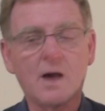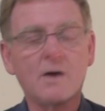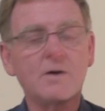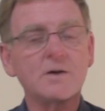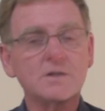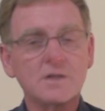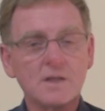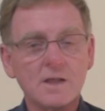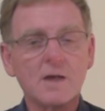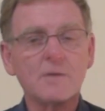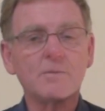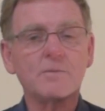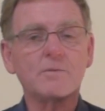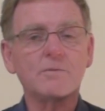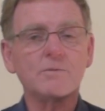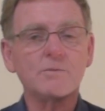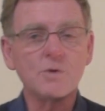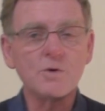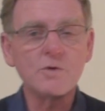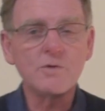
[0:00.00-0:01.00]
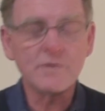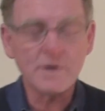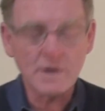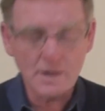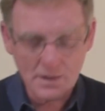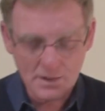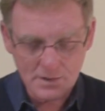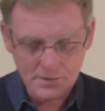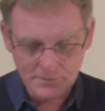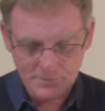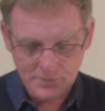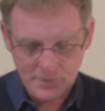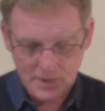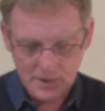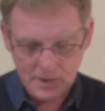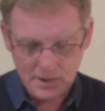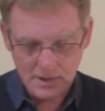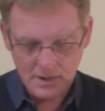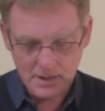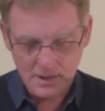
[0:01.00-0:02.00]
Now isn't that moving?
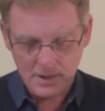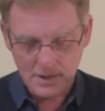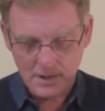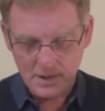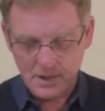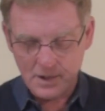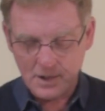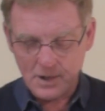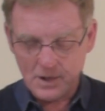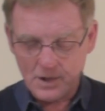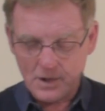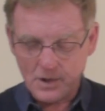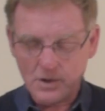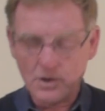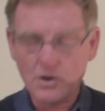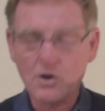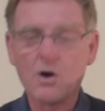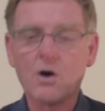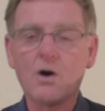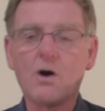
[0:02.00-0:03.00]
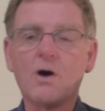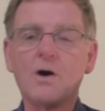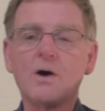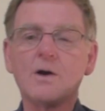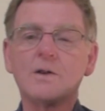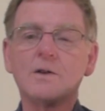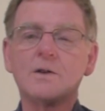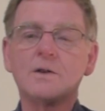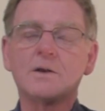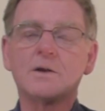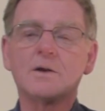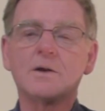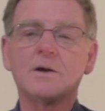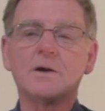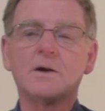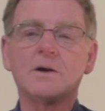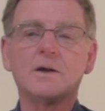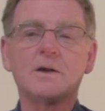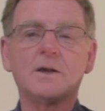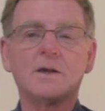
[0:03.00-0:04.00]
God
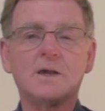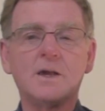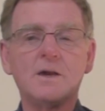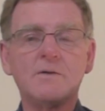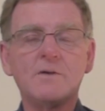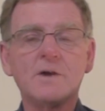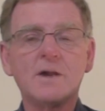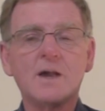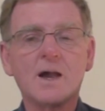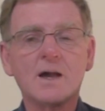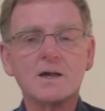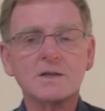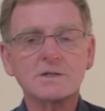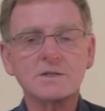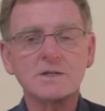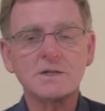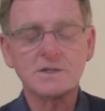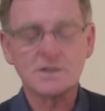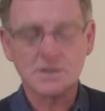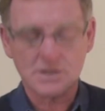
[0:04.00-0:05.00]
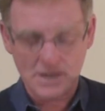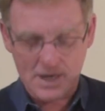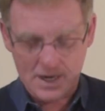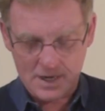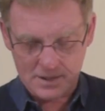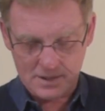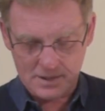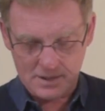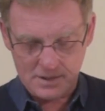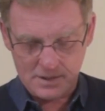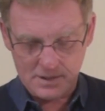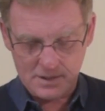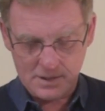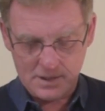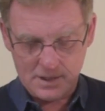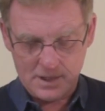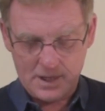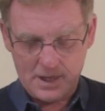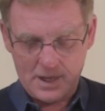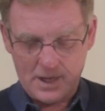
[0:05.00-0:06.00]
giving us his son,
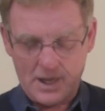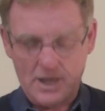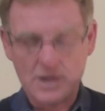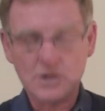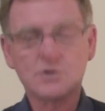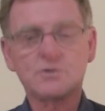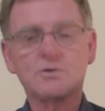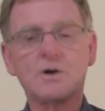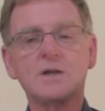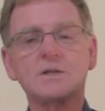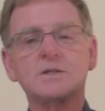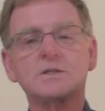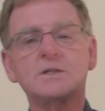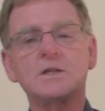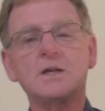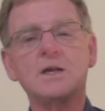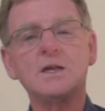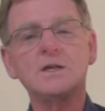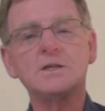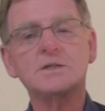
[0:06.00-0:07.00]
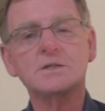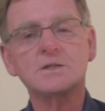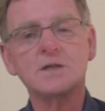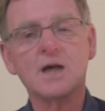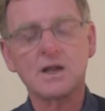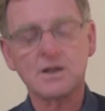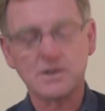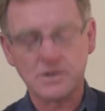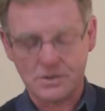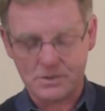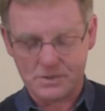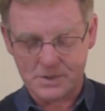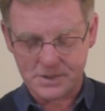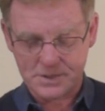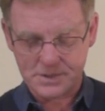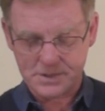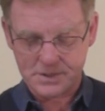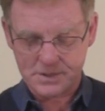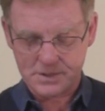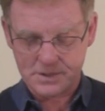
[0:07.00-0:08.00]
entrusting his son to
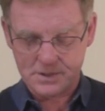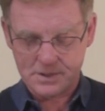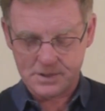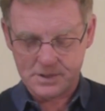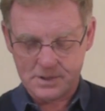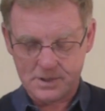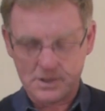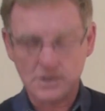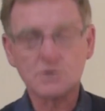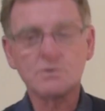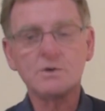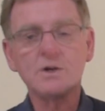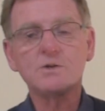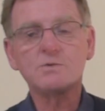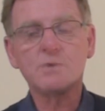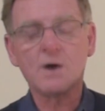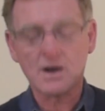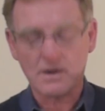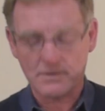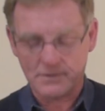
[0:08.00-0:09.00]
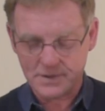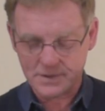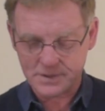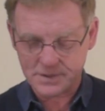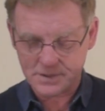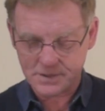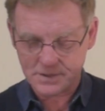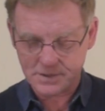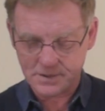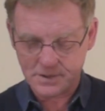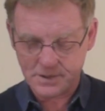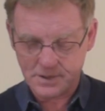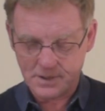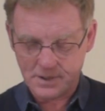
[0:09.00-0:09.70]
us, to each one of us.